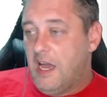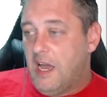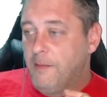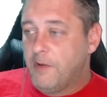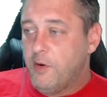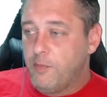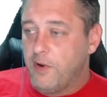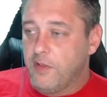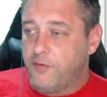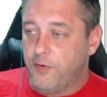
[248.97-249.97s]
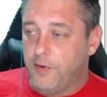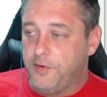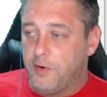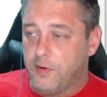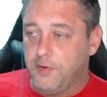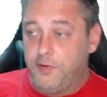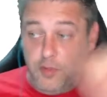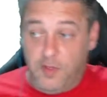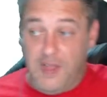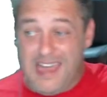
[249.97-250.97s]
I'm going to bring this full circle to
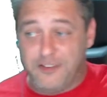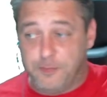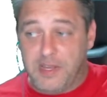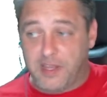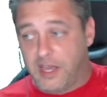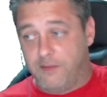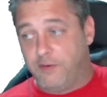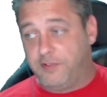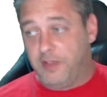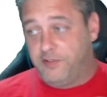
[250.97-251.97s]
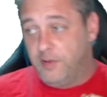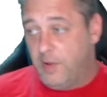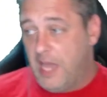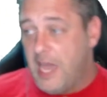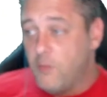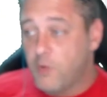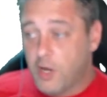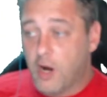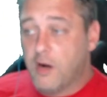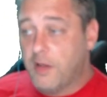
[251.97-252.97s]
the last big conversation that we had regarding